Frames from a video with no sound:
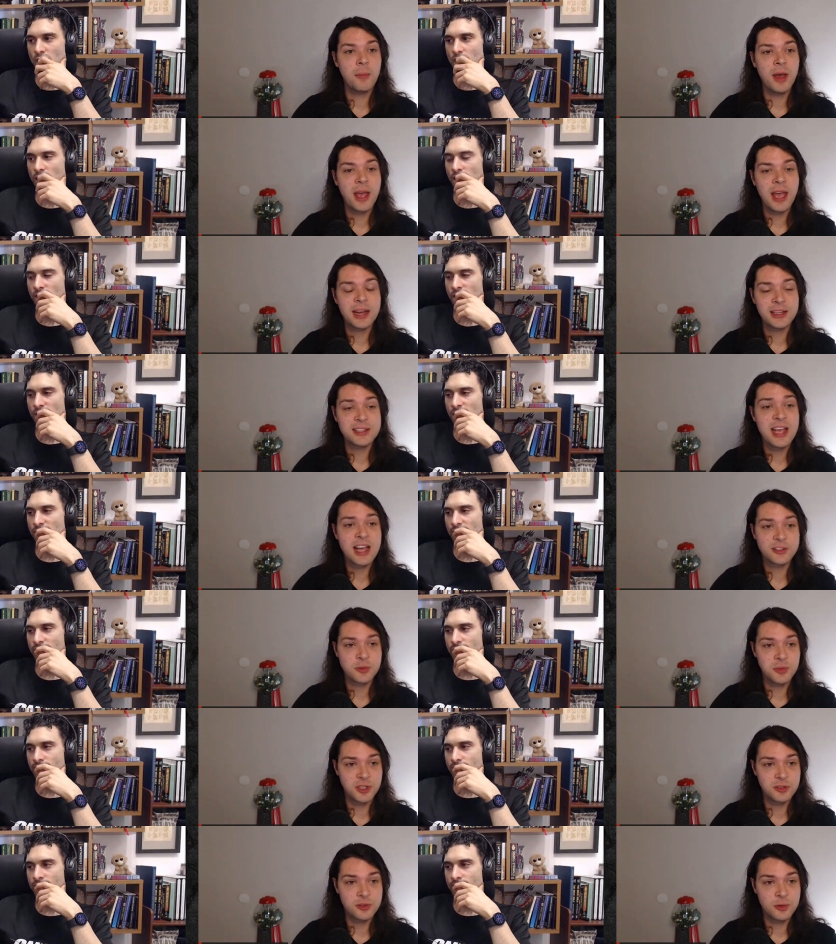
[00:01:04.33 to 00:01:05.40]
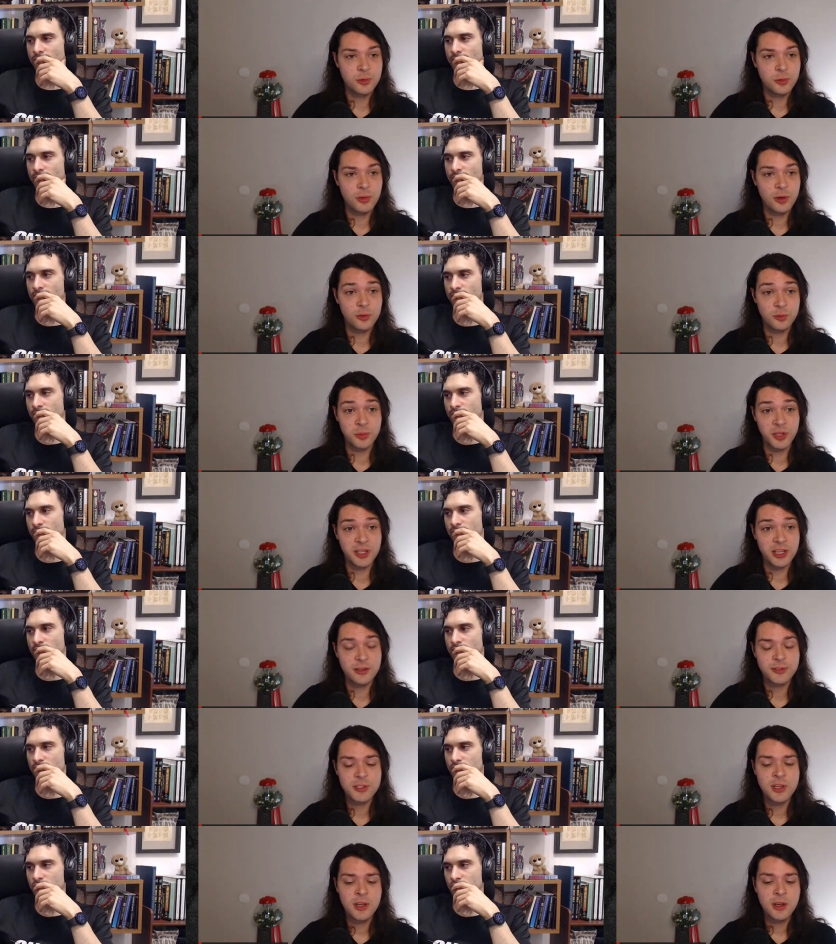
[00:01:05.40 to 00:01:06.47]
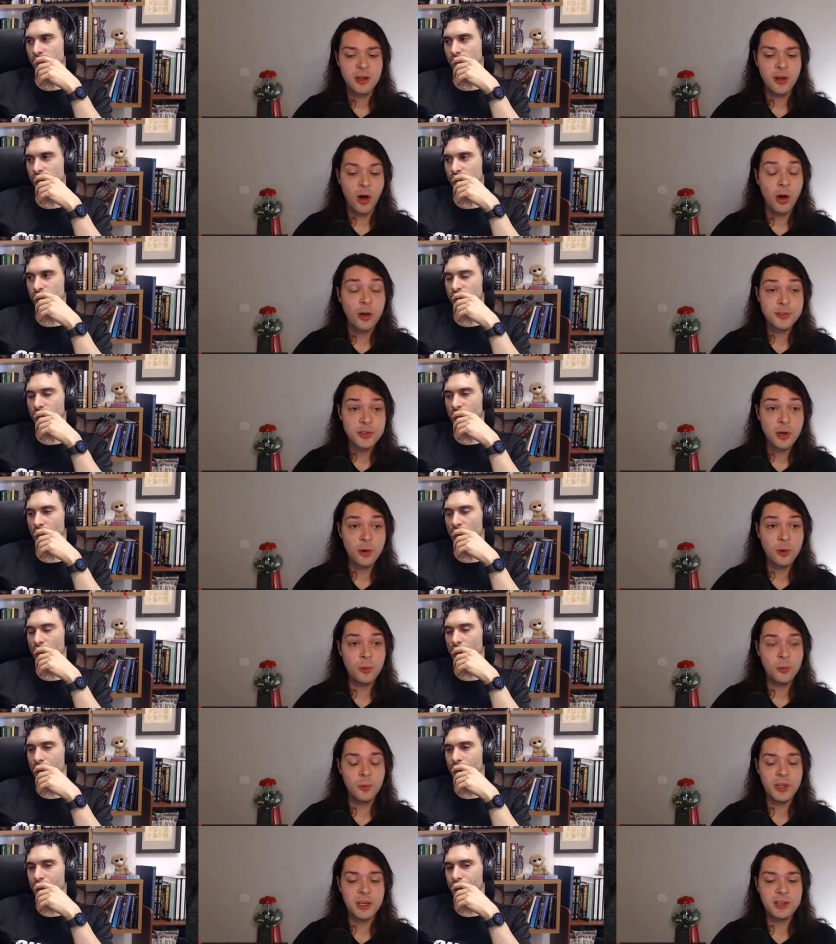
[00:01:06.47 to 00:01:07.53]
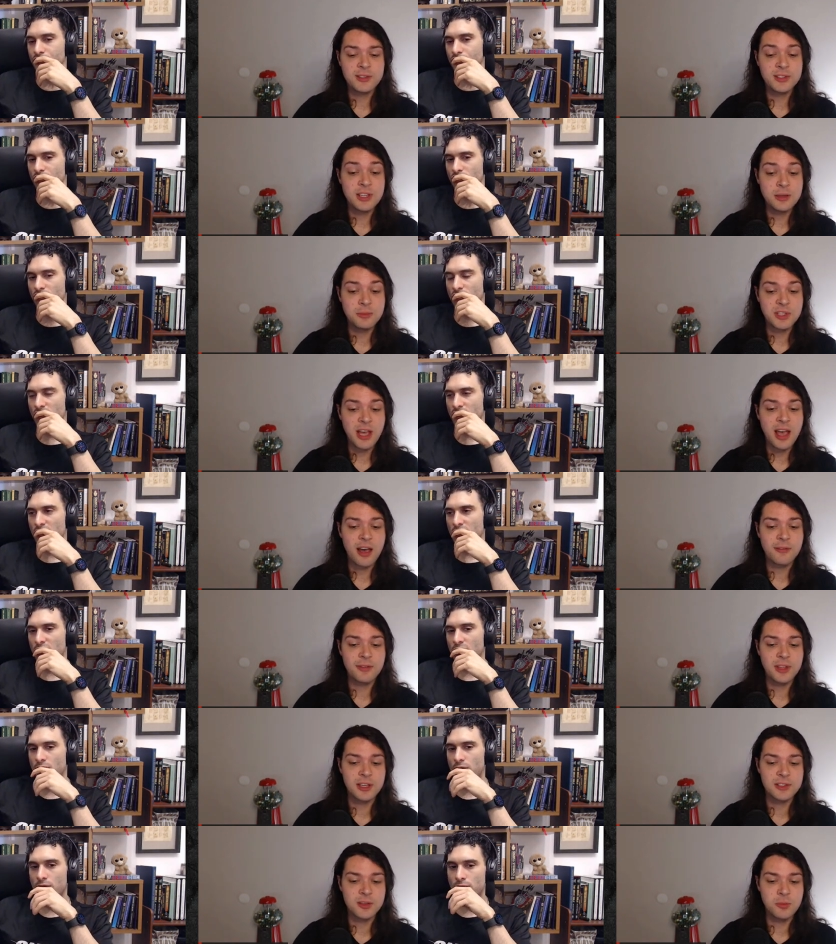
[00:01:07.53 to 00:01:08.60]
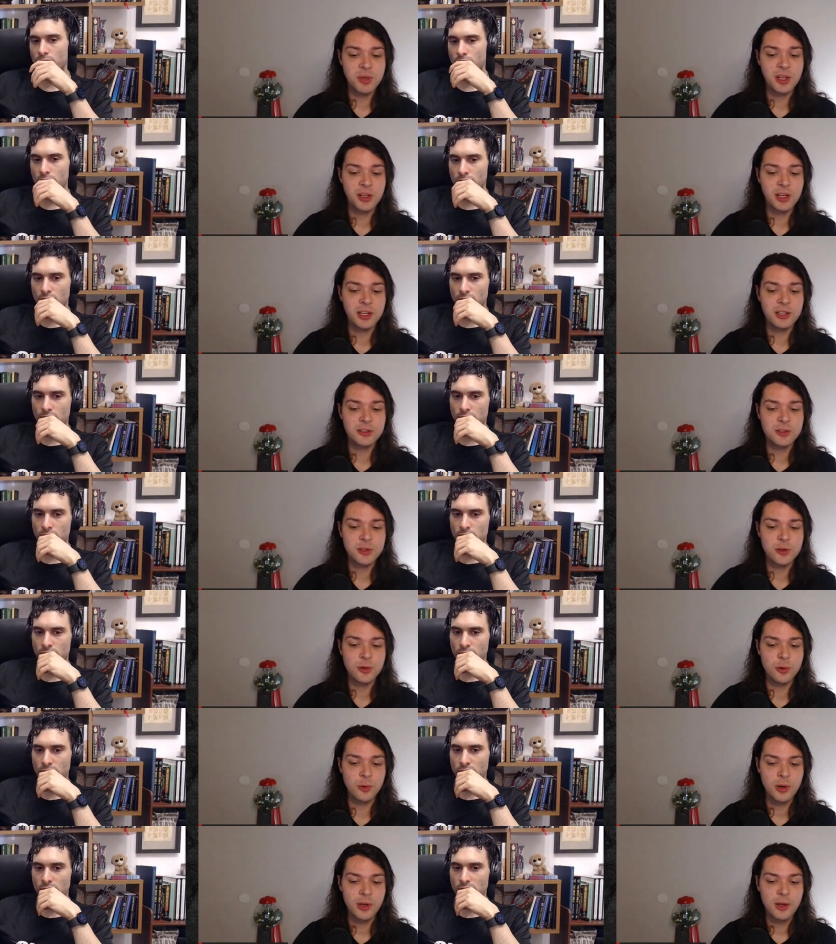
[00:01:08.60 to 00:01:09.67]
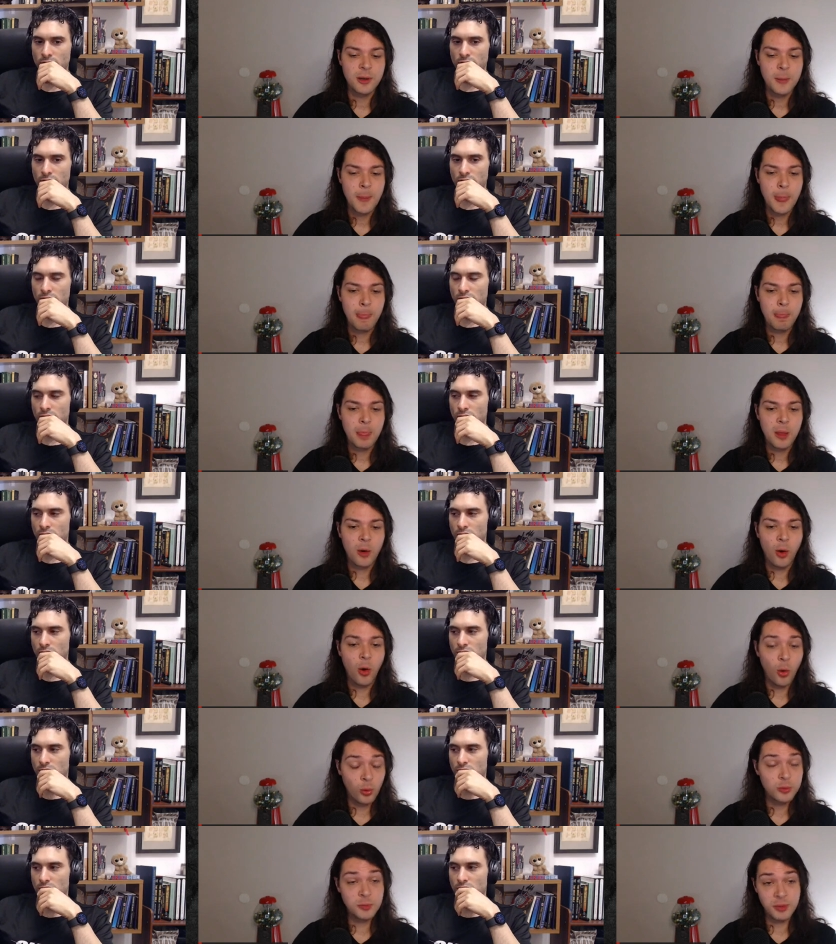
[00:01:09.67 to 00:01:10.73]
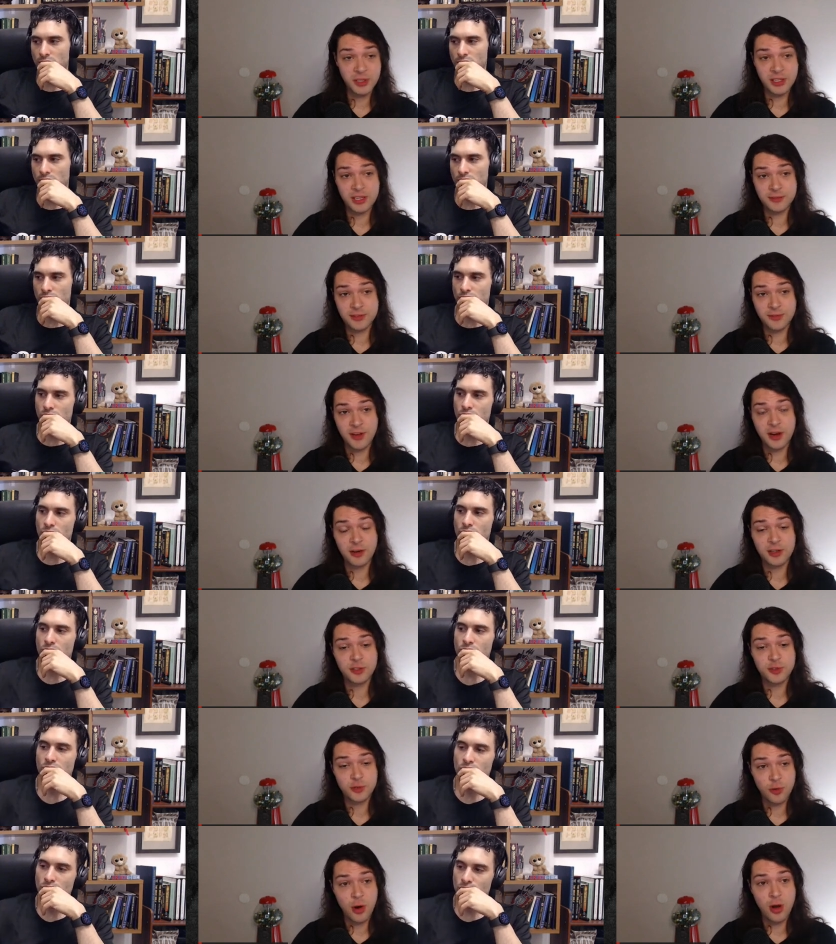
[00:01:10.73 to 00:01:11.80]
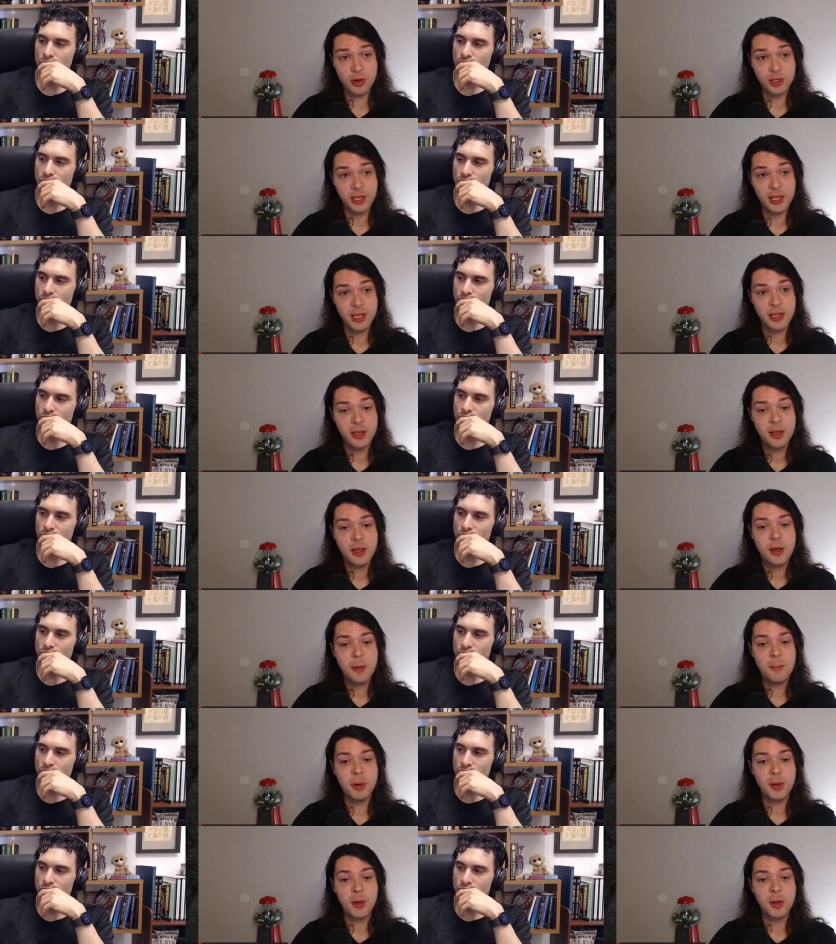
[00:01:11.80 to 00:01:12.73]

Speaker 1: and attachment to those beliefs. Also, we seem to have this ability to hold beliefs very strongly, but